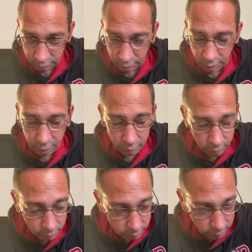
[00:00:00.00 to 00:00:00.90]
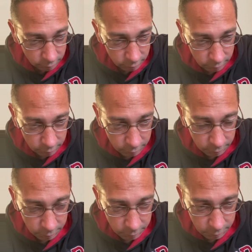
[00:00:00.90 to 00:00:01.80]

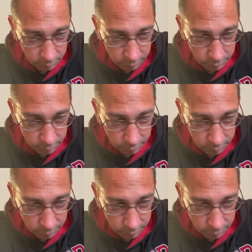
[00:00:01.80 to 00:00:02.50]
Nobody speaks.